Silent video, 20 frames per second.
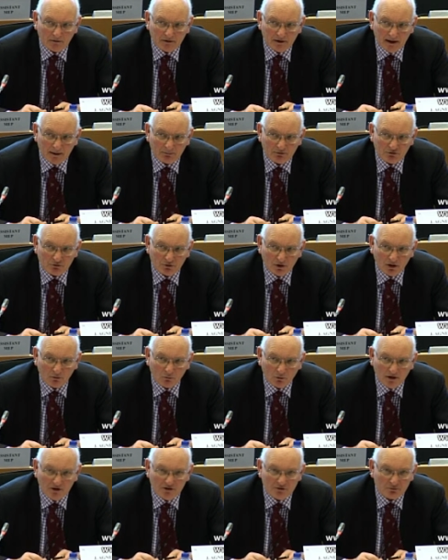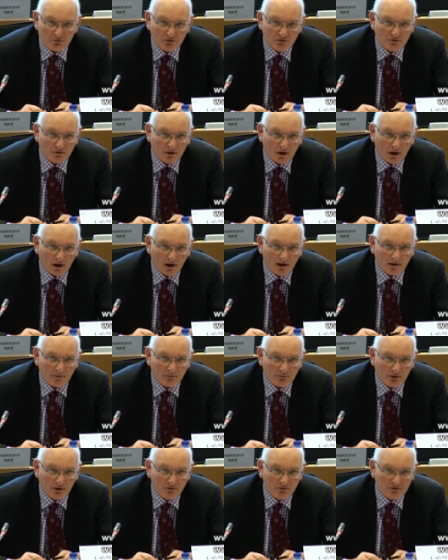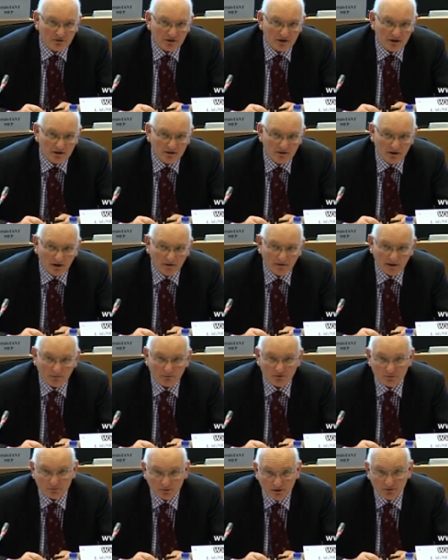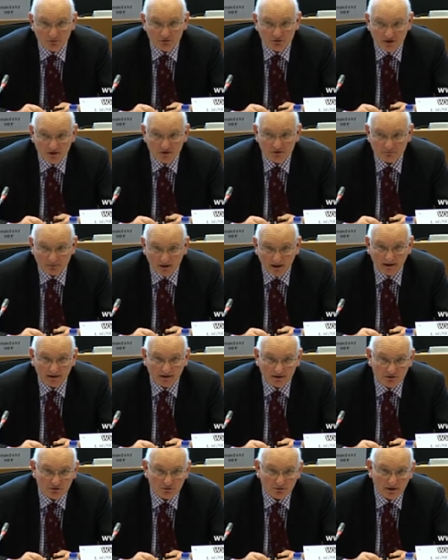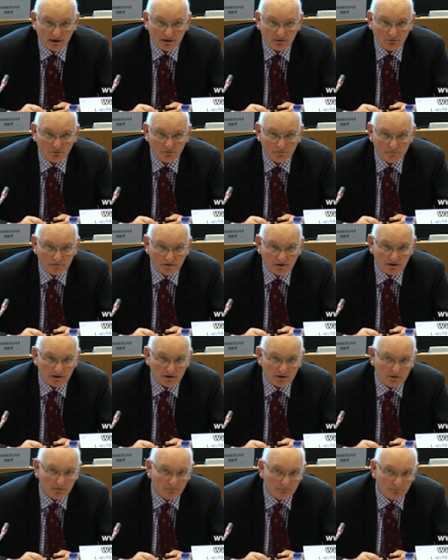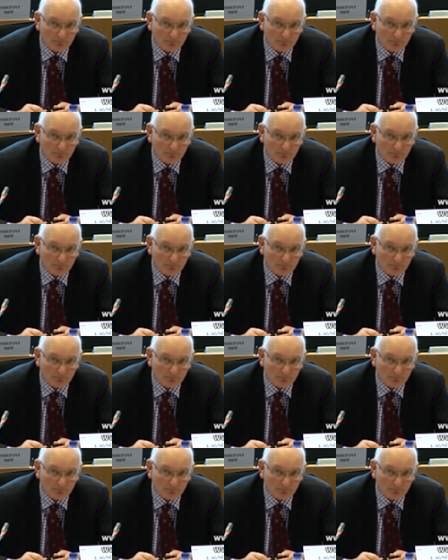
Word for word: the abattoir waste was high in protein and that was processed back into animal feed.